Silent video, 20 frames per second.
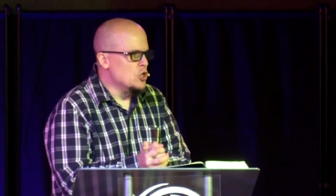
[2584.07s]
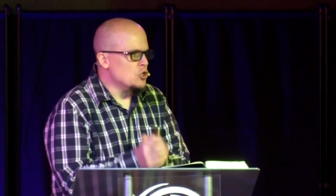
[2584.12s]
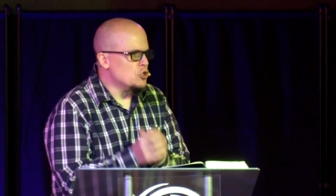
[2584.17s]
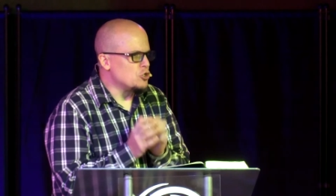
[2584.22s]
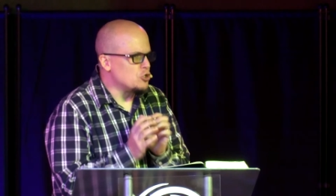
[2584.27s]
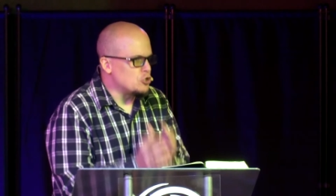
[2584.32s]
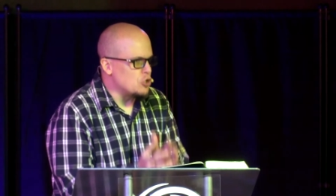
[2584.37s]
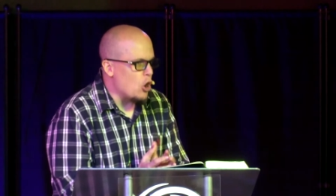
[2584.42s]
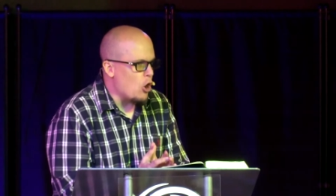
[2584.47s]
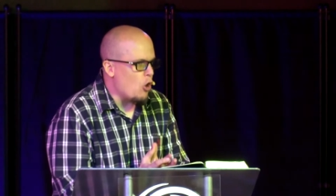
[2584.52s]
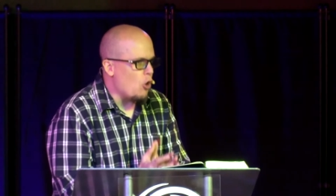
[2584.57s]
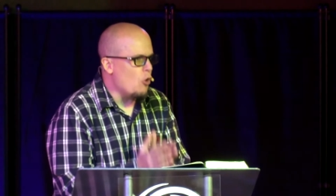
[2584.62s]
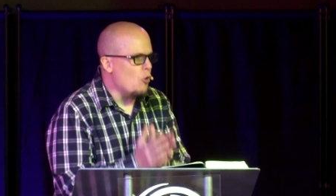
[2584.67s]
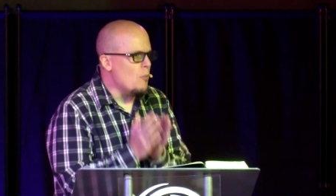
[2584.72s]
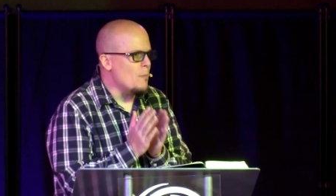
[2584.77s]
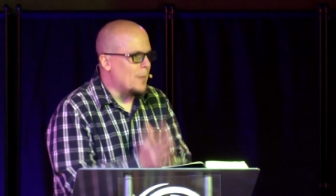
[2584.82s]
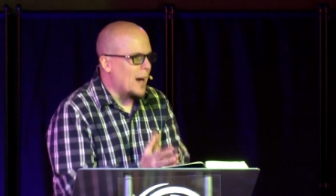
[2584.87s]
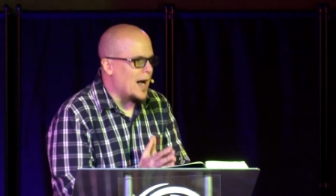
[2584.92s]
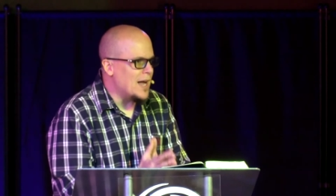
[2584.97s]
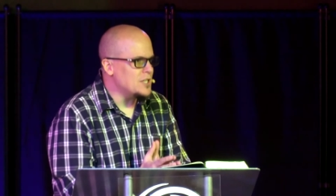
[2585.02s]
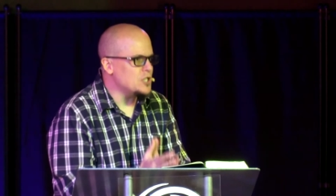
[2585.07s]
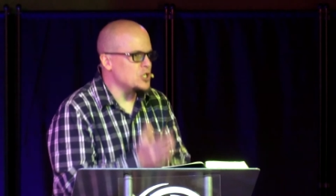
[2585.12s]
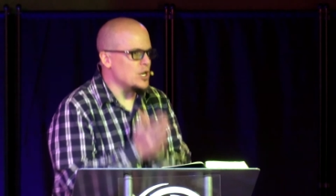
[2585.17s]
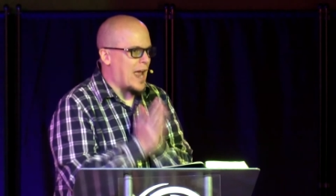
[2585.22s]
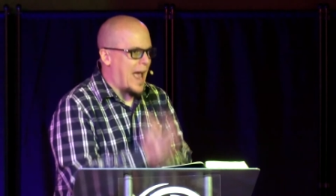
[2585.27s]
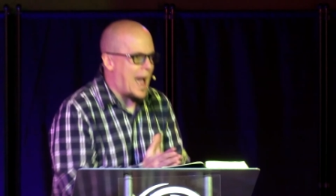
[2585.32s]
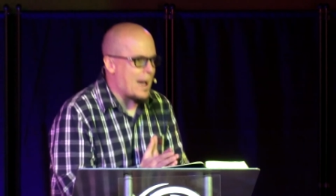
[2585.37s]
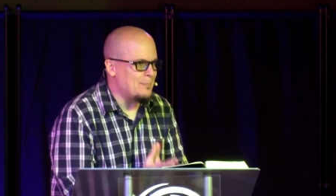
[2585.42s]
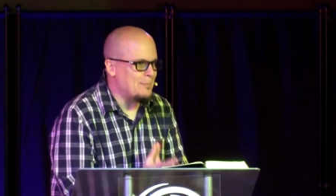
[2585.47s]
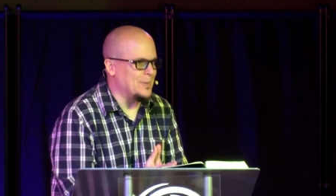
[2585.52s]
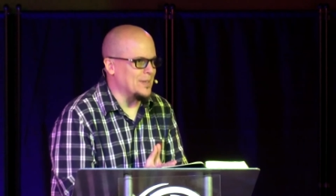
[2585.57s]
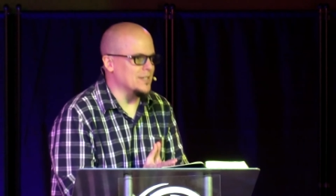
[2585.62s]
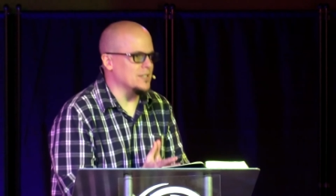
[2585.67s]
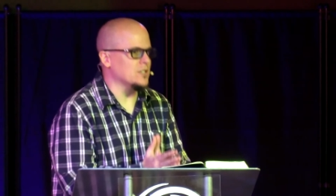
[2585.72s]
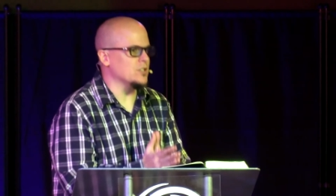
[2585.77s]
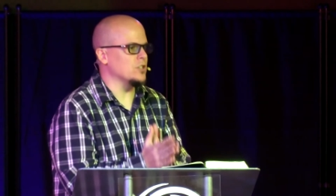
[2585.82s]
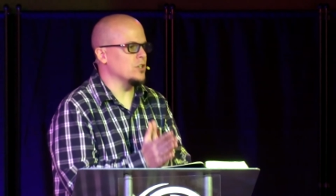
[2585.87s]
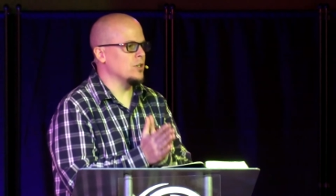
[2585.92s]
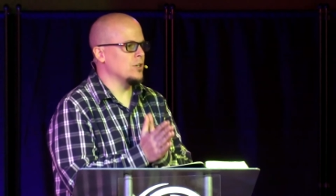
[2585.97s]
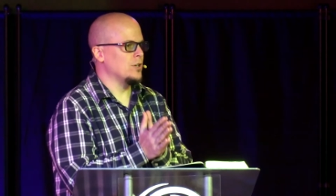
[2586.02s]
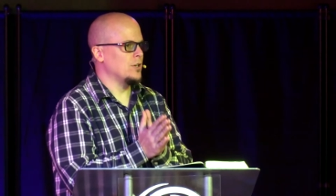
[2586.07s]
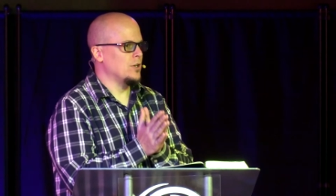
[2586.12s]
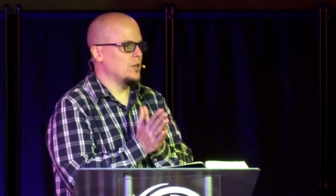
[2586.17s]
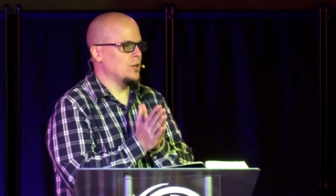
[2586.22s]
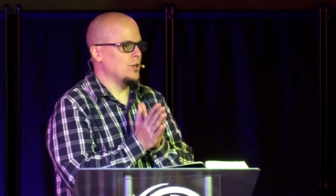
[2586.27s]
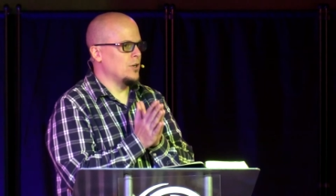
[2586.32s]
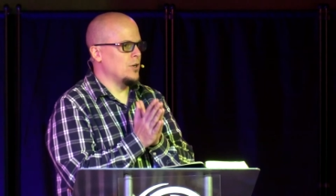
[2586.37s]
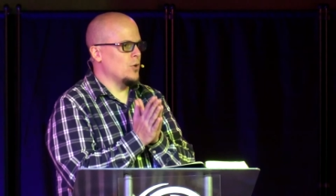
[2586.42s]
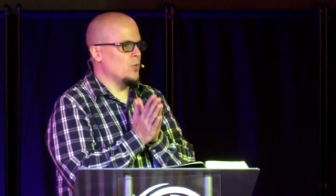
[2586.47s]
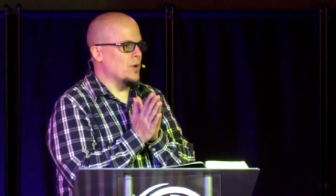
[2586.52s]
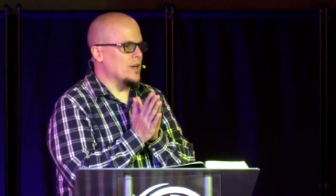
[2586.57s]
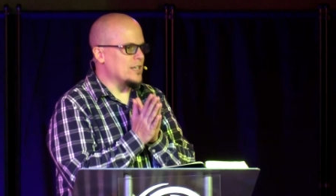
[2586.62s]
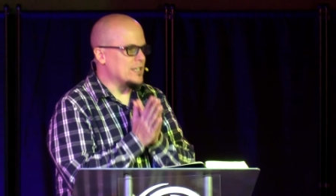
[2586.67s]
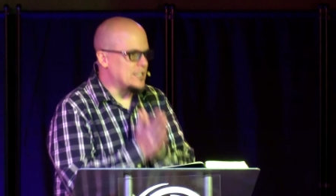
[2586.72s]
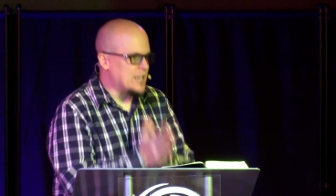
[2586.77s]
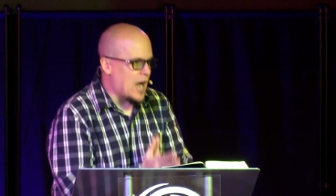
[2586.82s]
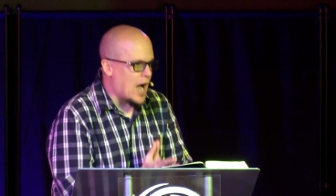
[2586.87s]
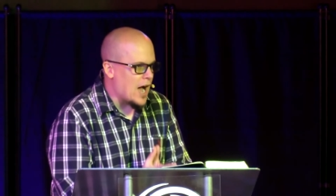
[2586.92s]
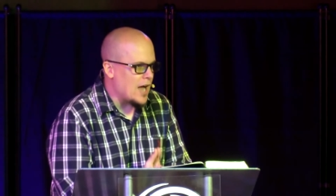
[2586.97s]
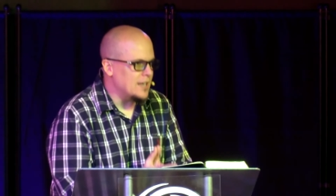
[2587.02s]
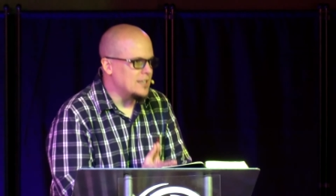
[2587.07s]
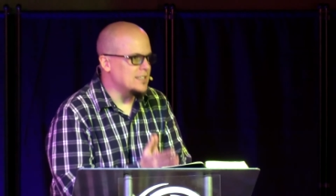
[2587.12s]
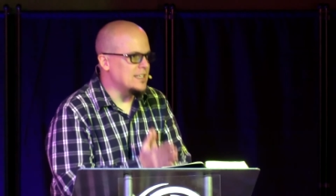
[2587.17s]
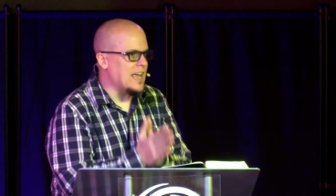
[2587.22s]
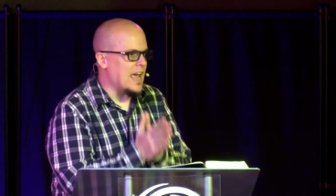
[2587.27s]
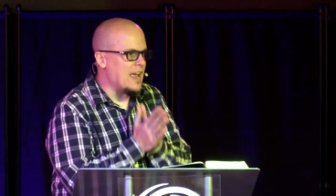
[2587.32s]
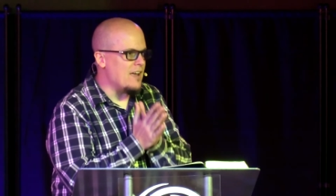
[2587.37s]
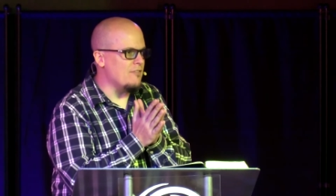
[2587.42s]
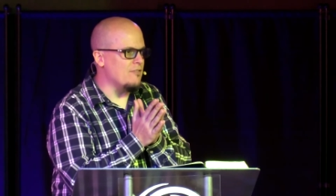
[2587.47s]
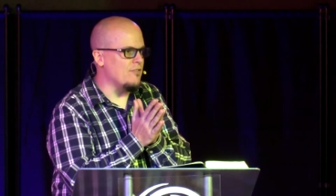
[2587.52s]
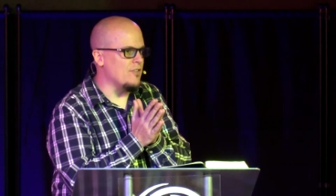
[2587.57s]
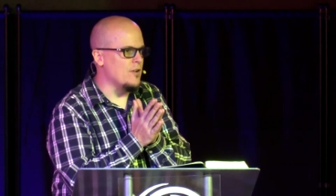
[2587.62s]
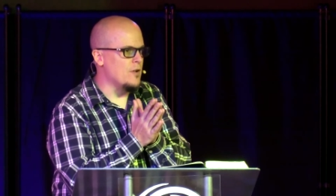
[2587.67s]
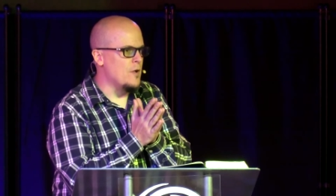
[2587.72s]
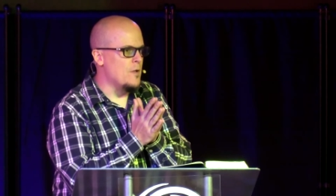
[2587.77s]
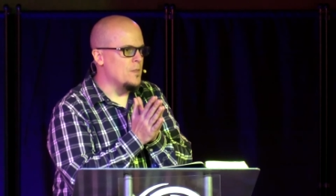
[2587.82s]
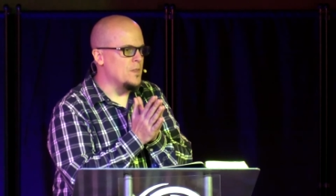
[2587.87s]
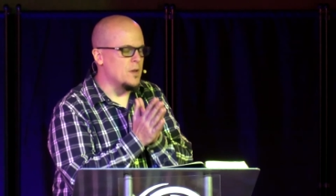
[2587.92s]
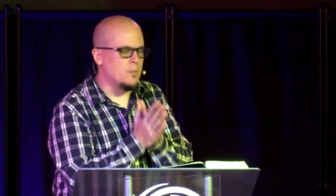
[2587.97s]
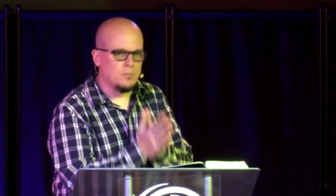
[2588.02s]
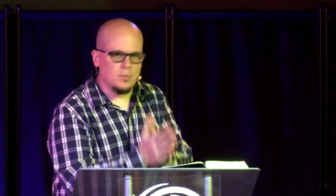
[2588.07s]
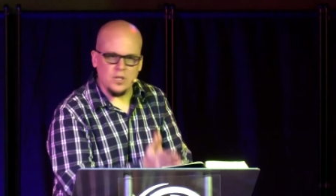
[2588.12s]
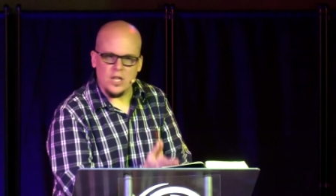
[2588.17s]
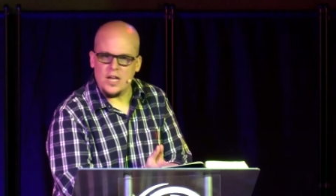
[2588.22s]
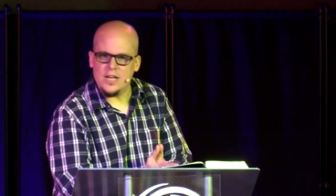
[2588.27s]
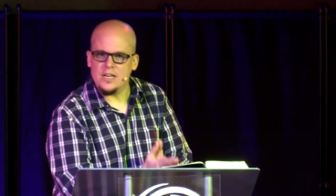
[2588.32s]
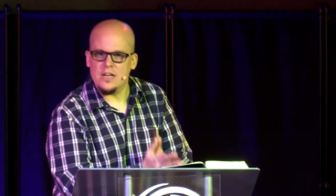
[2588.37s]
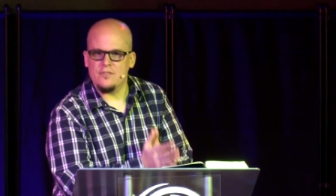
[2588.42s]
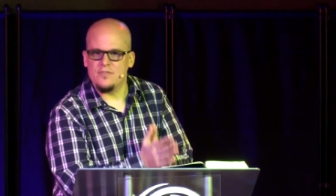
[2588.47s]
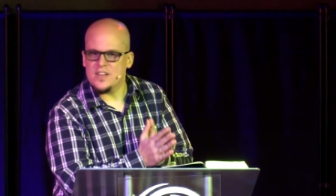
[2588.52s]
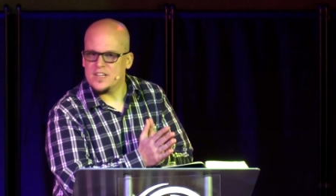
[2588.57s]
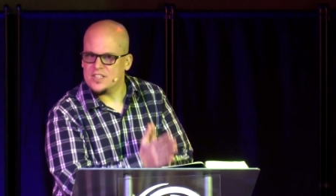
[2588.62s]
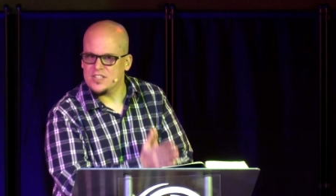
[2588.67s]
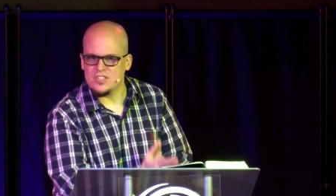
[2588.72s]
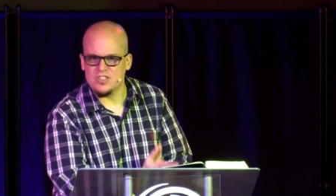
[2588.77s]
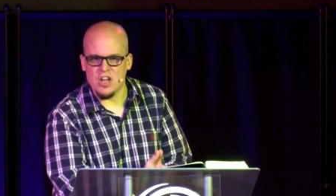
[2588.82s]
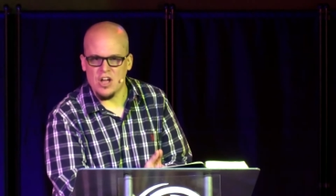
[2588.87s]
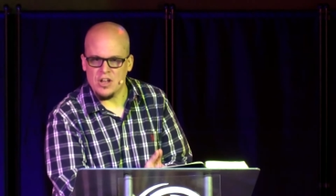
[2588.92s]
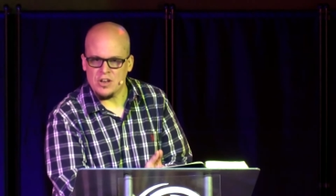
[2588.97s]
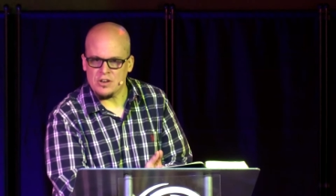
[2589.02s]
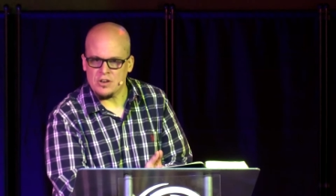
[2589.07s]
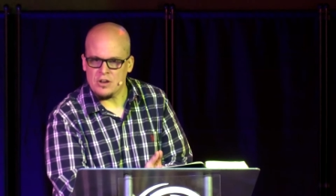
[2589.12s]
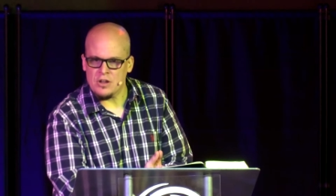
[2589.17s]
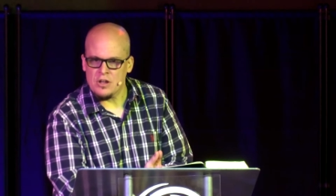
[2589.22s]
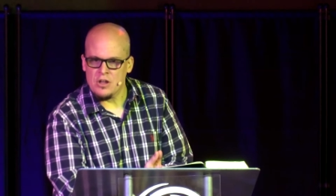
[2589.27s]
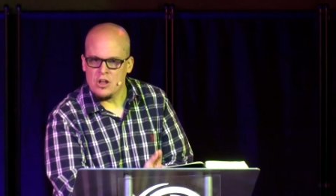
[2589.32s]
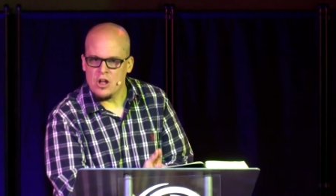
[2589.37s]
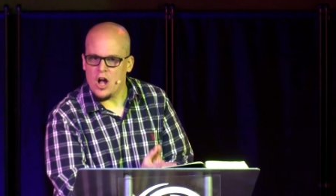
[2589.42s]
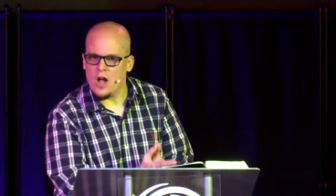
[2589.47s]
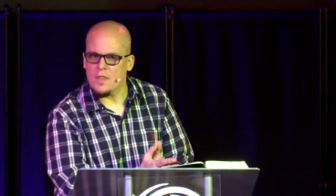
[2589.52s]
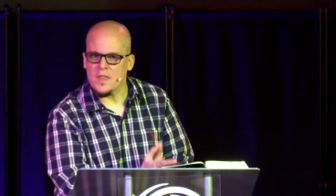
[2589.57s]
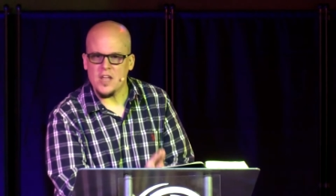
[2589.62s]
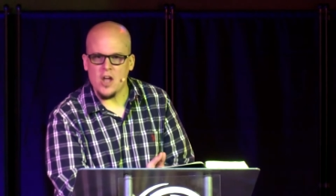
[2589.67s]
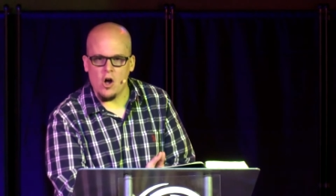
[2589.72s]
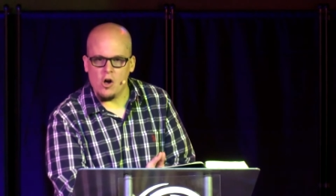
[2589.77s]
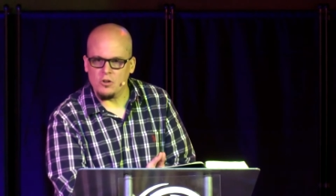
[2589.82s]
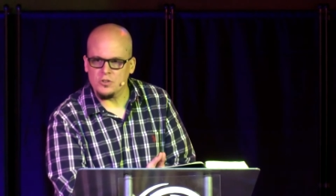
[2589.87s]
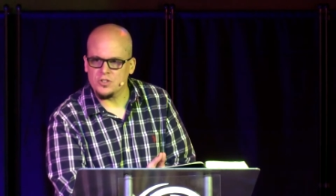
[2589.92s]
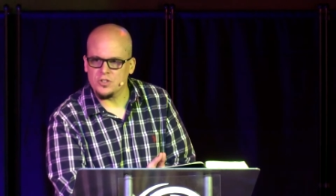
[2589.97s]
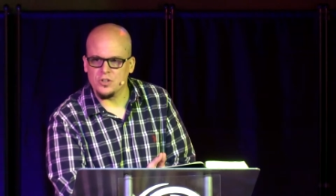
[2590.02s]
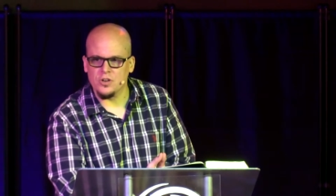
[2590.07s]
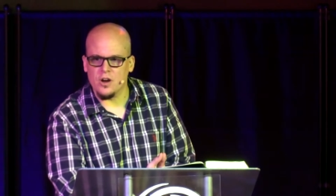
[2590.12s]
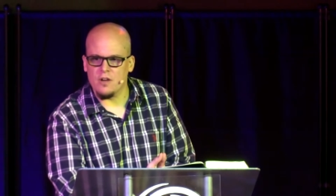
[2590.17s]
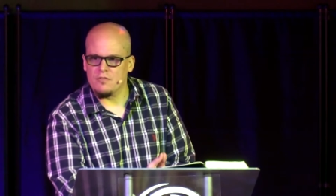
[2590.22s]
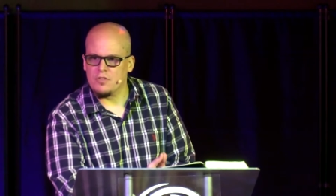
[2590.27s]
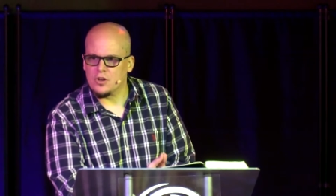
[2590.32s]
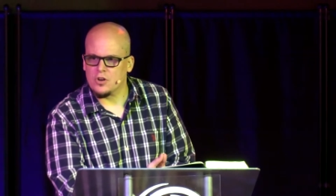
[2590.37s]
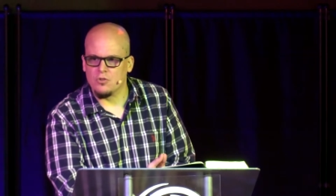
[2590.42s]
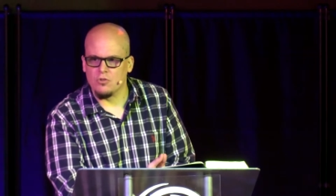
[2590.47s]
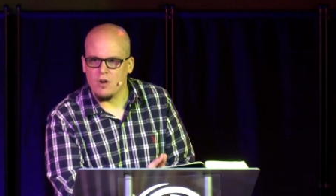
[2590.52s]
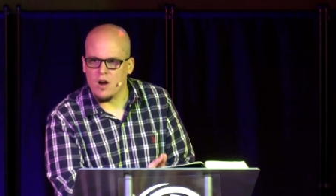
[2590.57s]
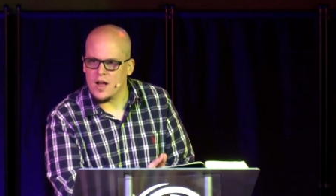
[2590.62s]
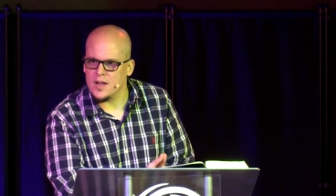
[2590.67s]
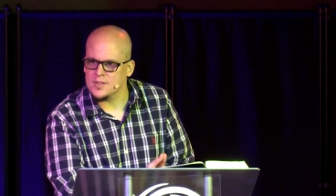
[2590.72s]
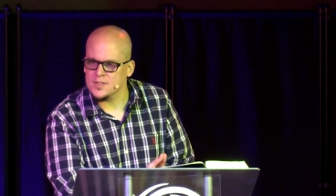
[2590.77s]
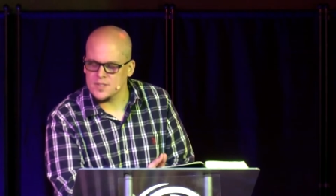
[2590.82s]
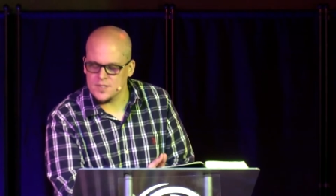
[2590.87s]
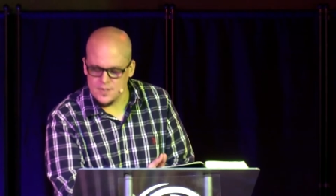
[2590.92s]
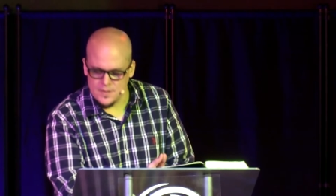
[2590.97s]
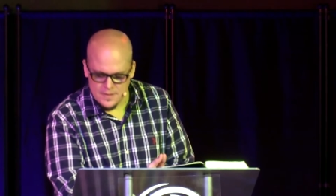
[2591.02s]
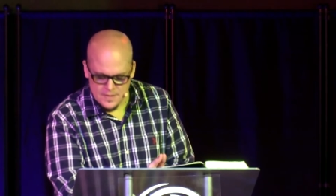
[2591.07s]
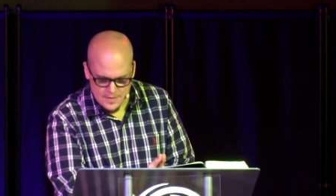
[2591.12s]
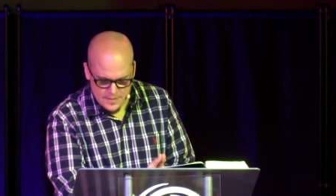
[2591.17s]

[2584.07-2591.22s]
So much happened when God gave the blood of his son on the altar of the cross.